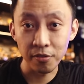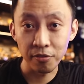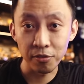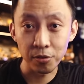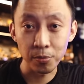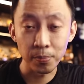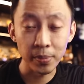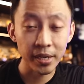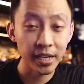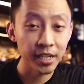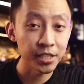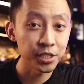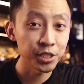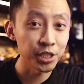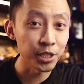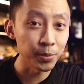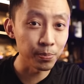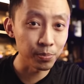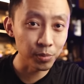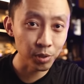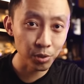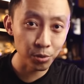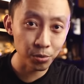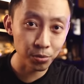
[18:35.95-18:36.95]
if you buy
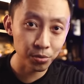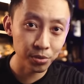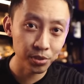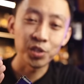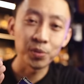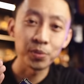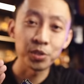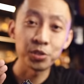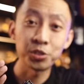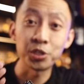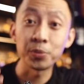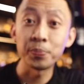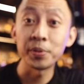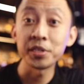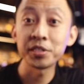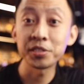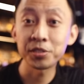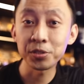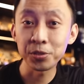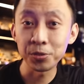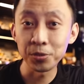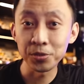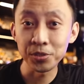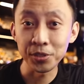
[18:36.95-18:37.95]
cheap tools, you'll be stripping
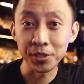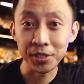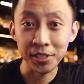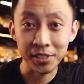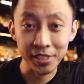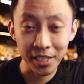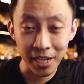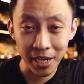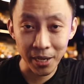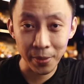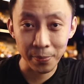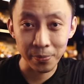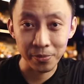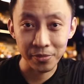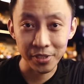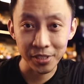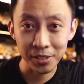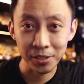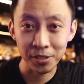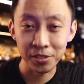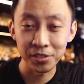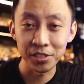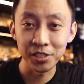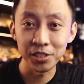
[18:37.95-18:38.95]
screws all the time, right?
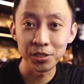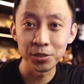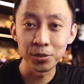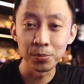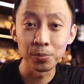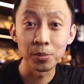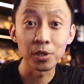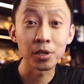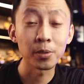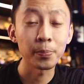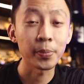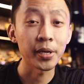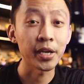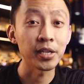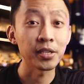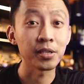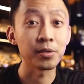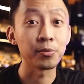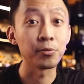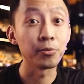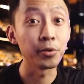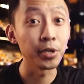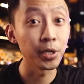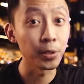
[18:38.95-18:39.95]
causing you more pain
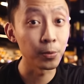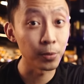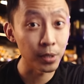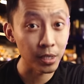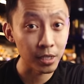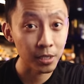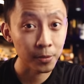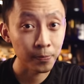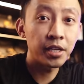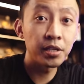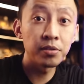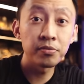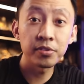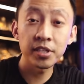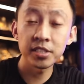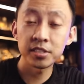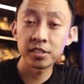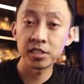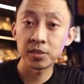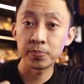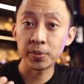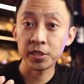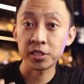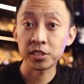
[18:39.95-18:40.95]
and rework. Invest
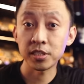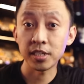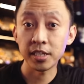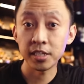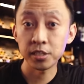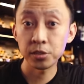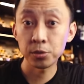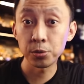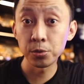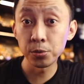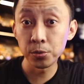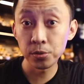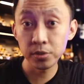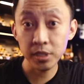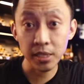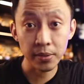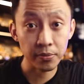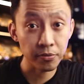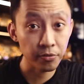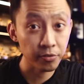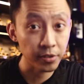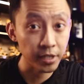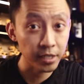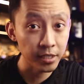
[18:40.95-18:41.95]
in specialized tools up
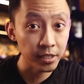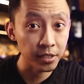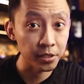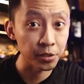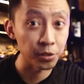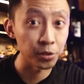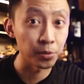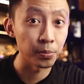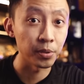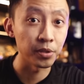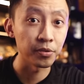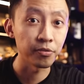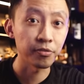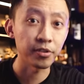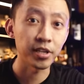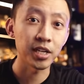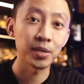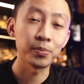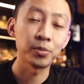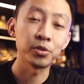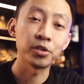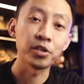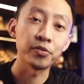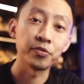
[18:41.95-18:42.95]
front and you'll be far
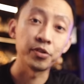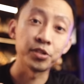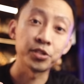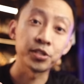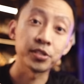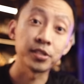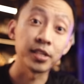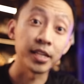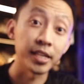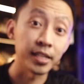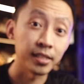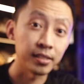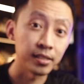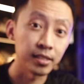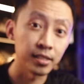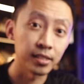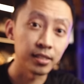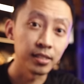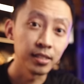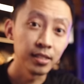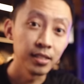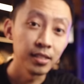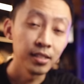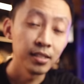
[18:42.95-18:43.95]
more efficient later.
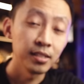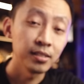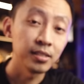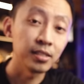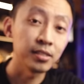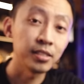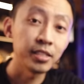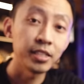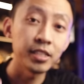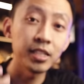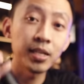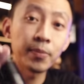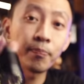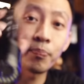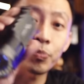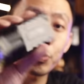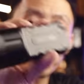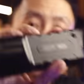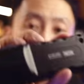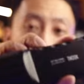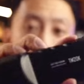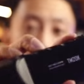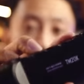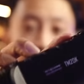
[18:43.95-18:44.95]
The
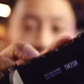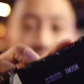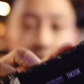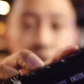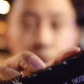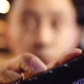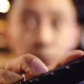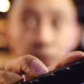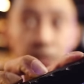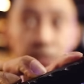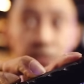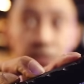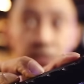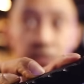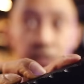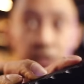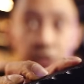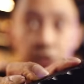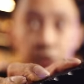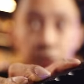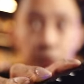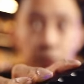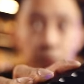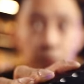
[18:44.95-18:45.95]
TM20K is one
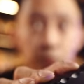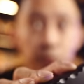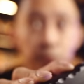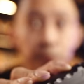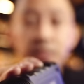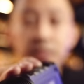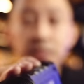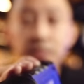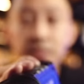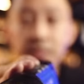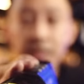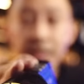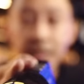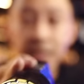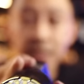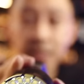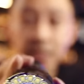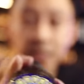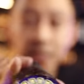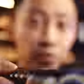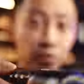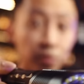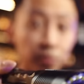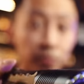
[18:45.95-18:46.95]
such tool
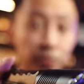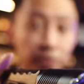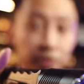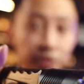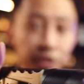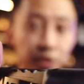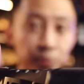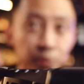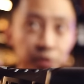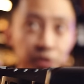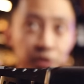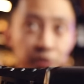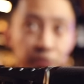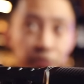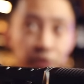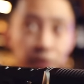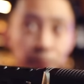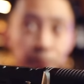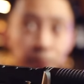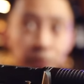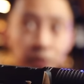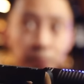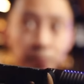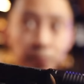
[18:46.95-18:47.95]
designed for a very
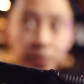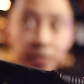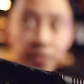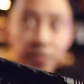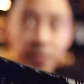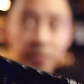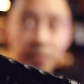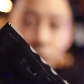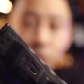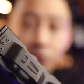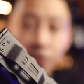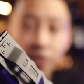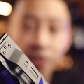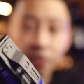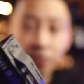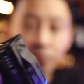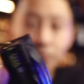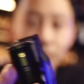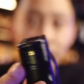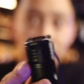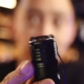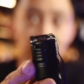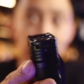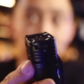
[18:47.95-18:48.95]
specific purpose to give
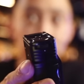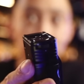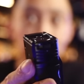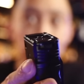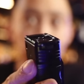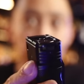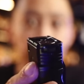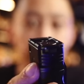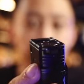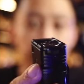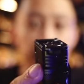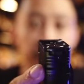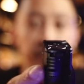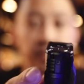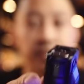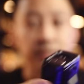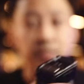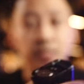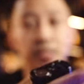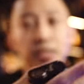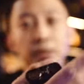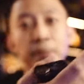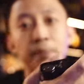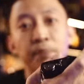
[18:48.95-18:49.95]
maximum
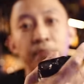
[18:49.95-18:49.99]
brightness